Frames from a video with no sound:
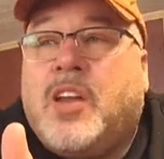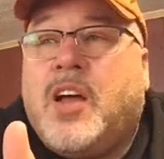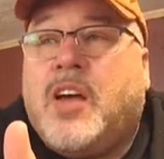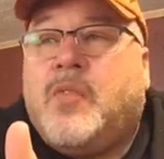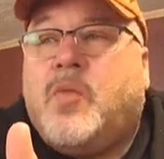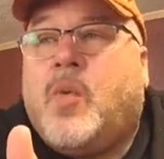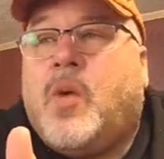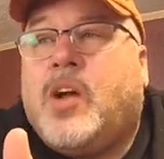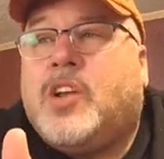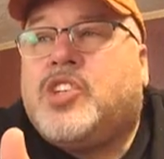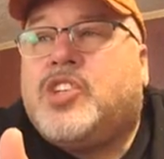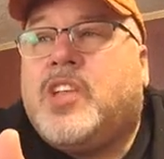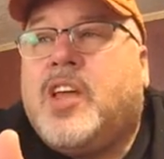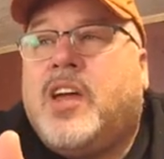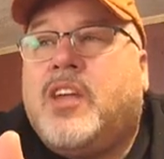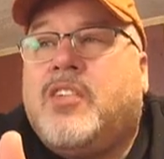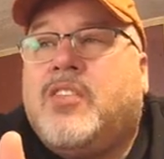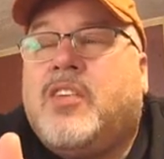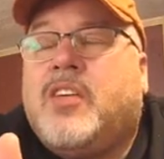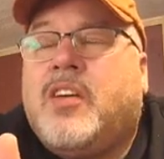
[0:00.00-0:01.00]
I've watched
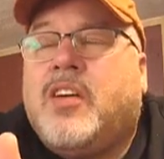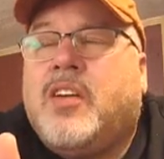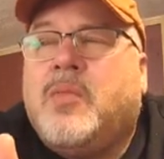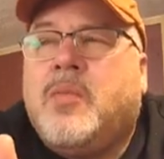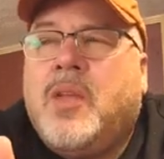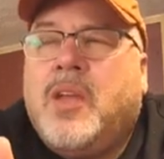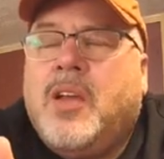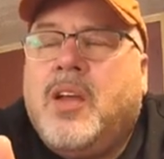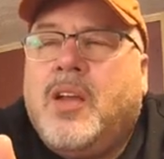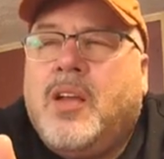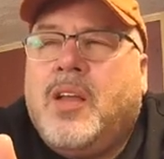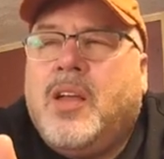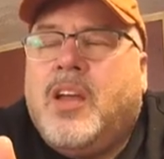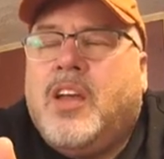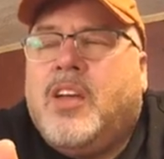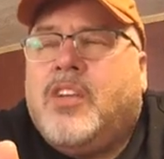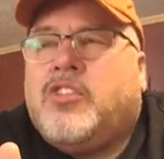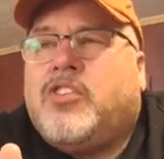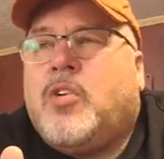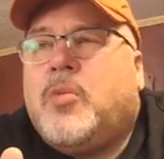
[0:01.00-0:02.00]
that done
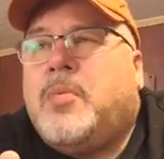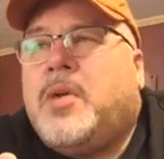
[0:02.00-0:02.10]
so